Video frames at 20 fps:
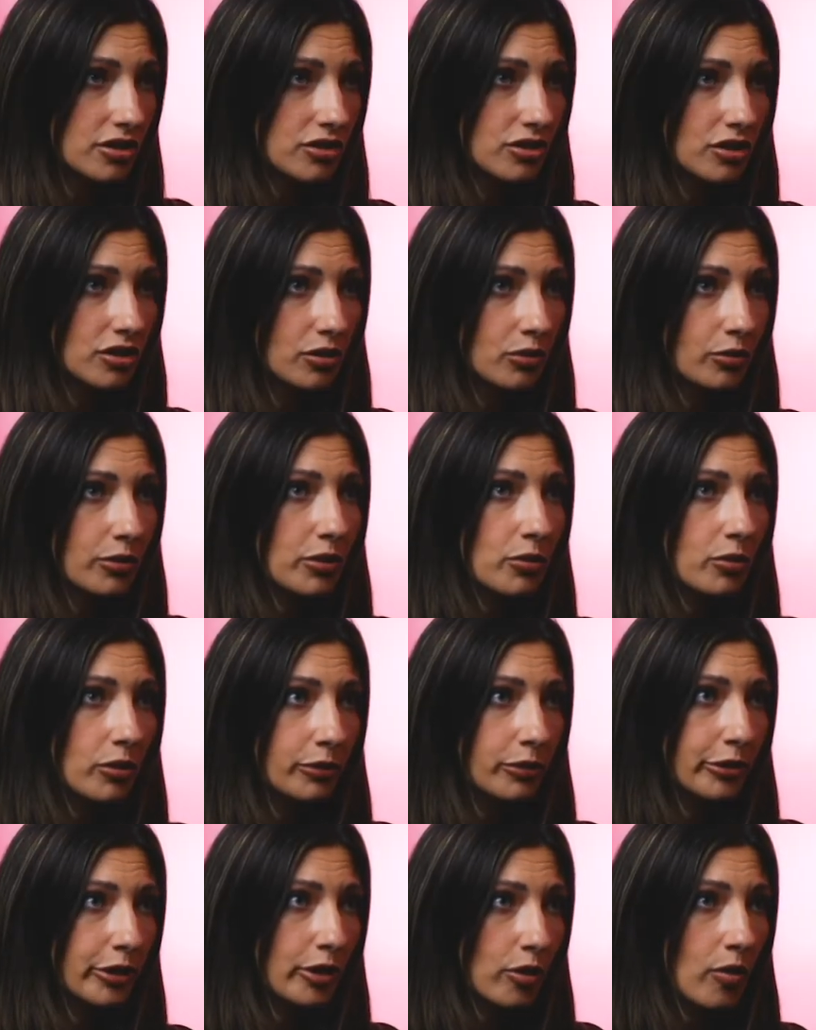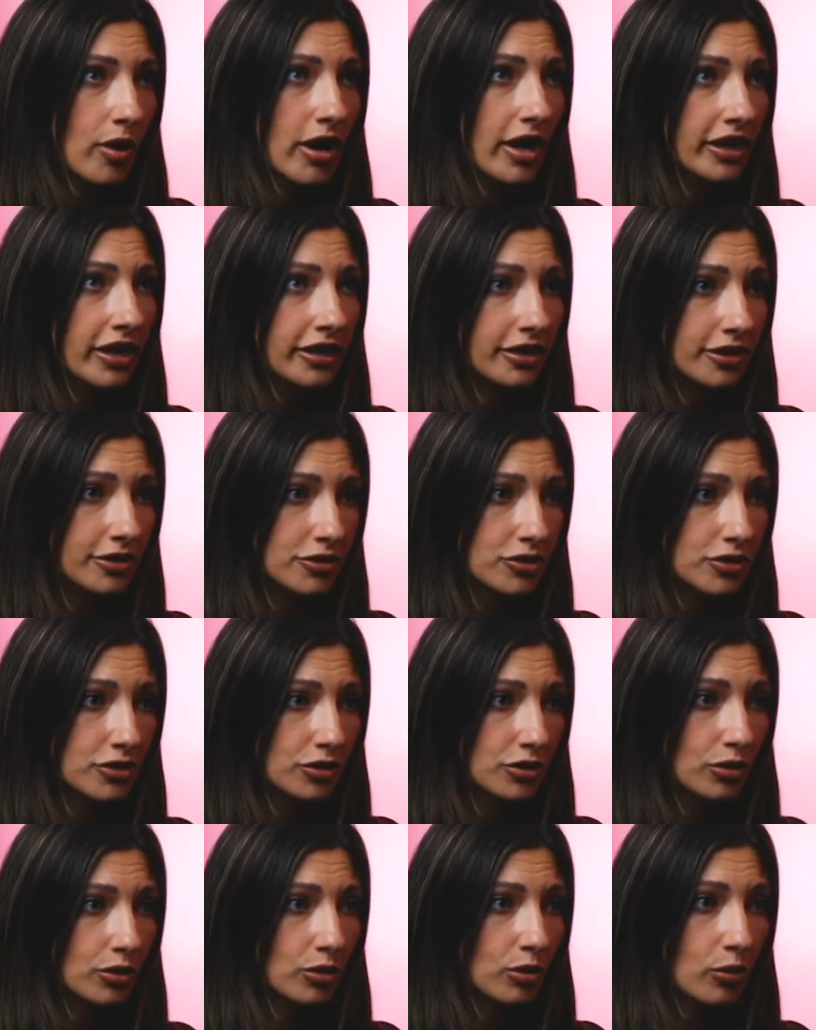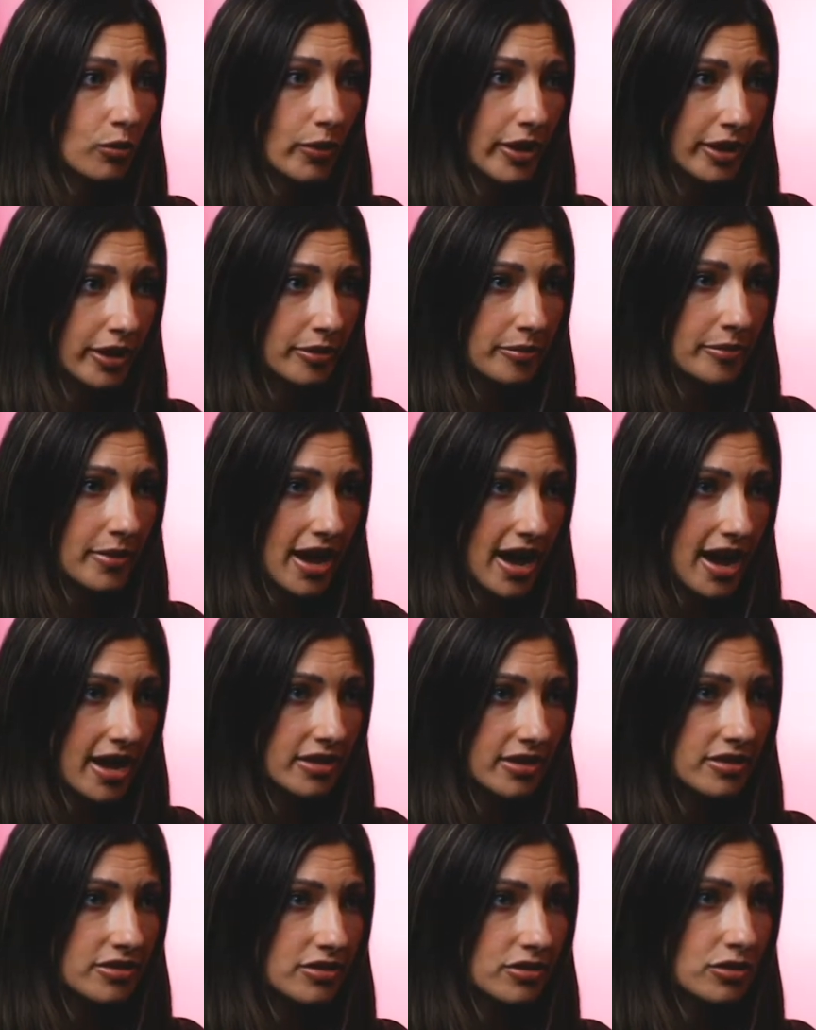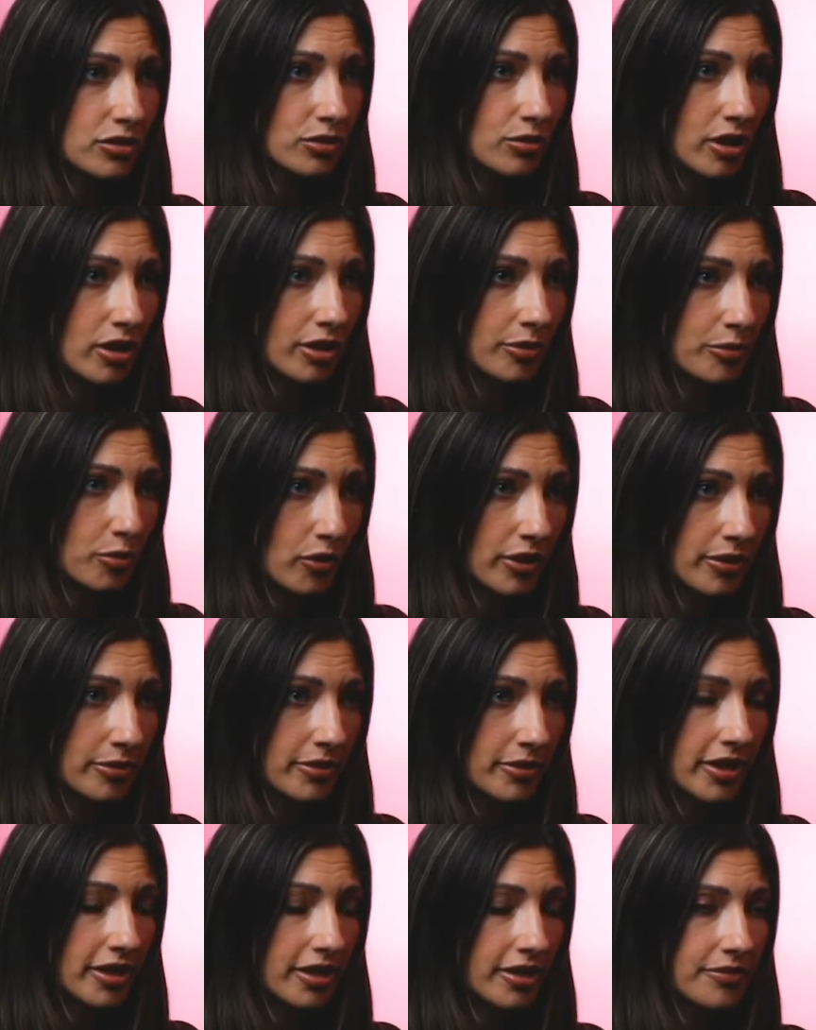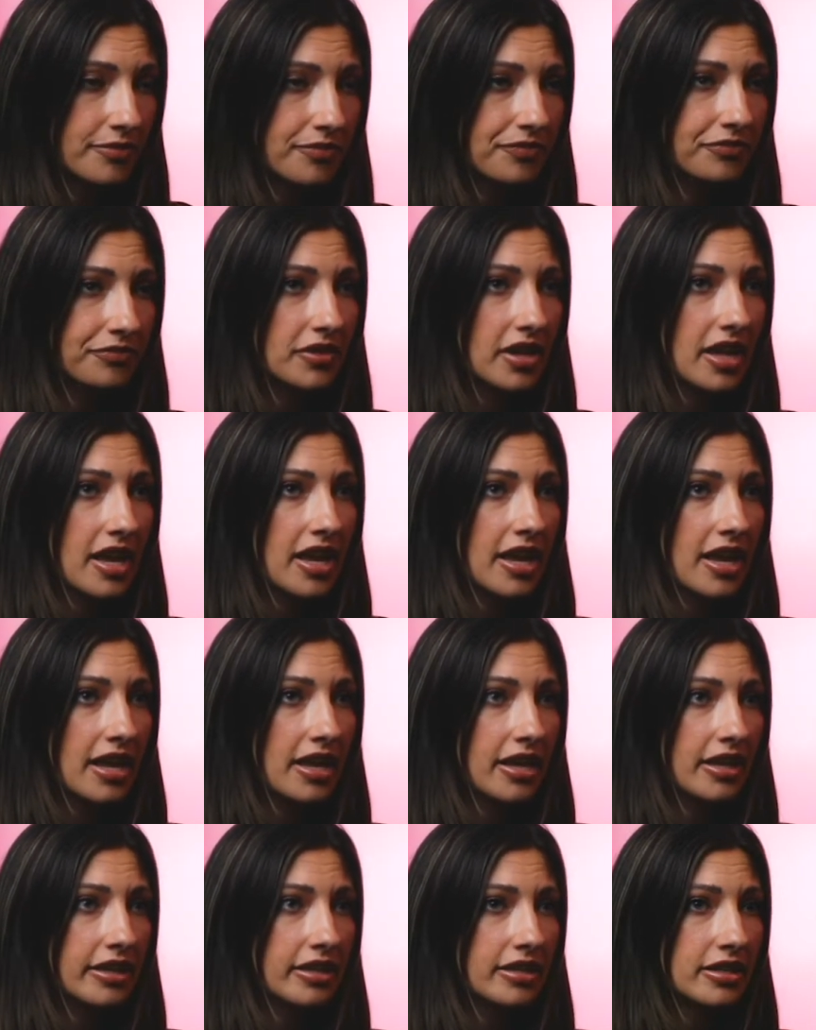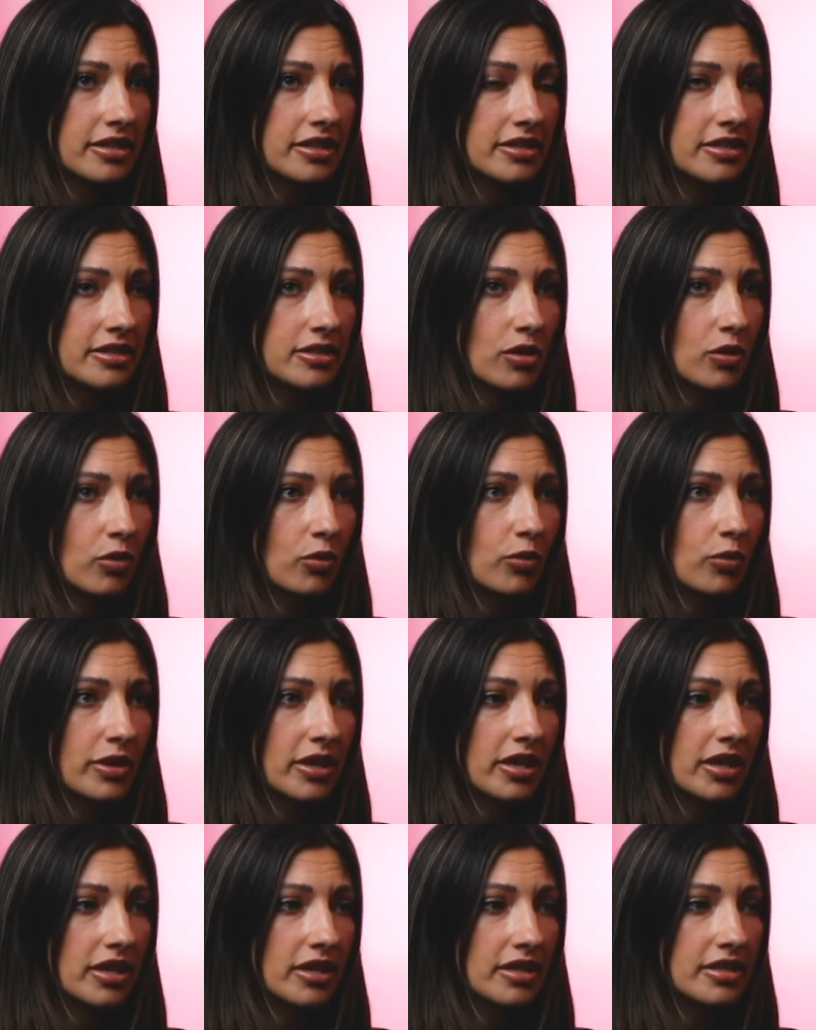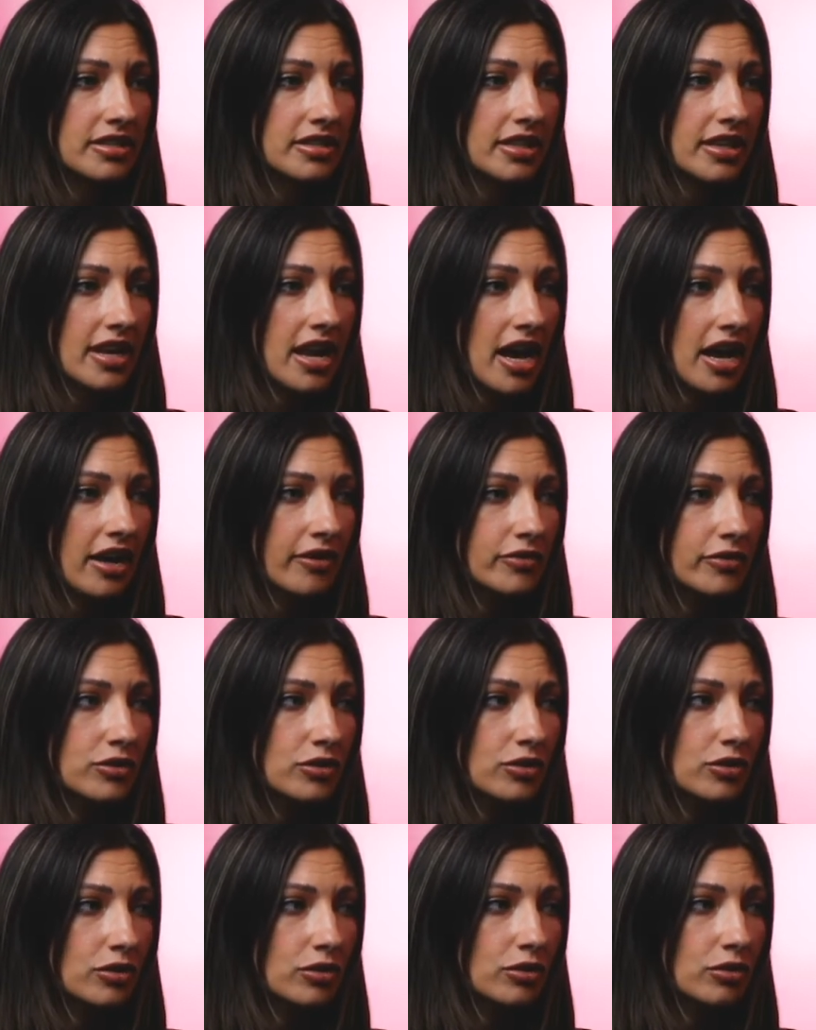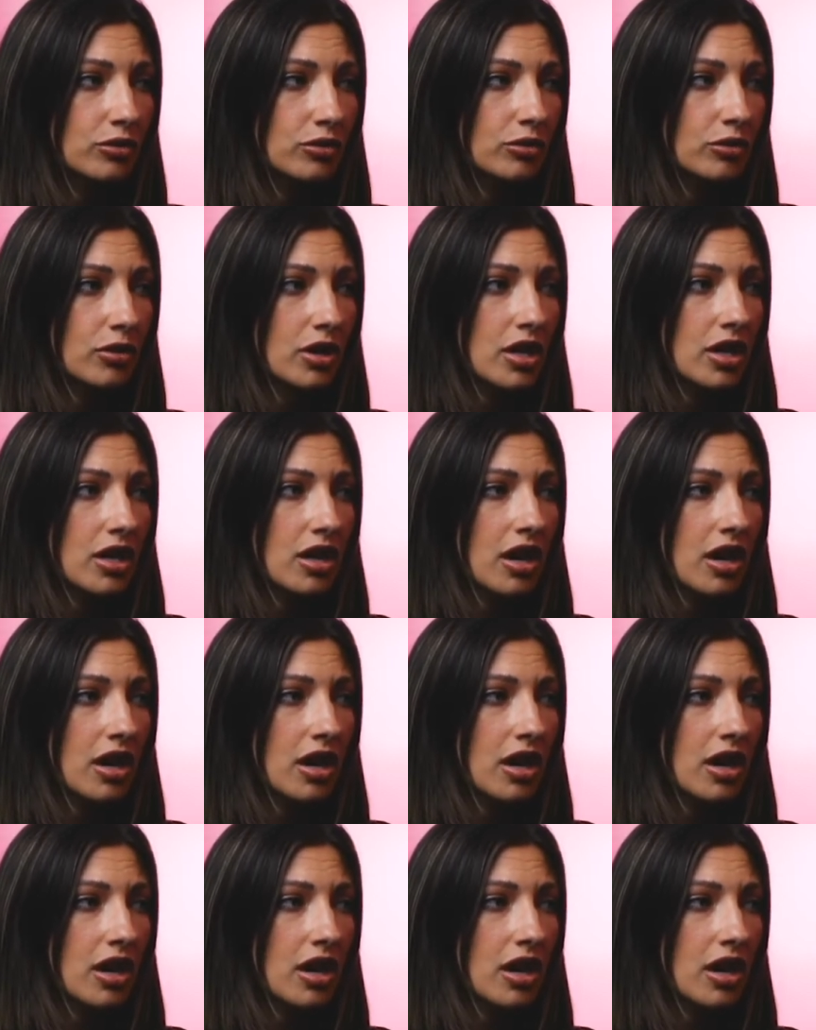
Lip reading: So we were required to wear masks to our appointment, and we did have to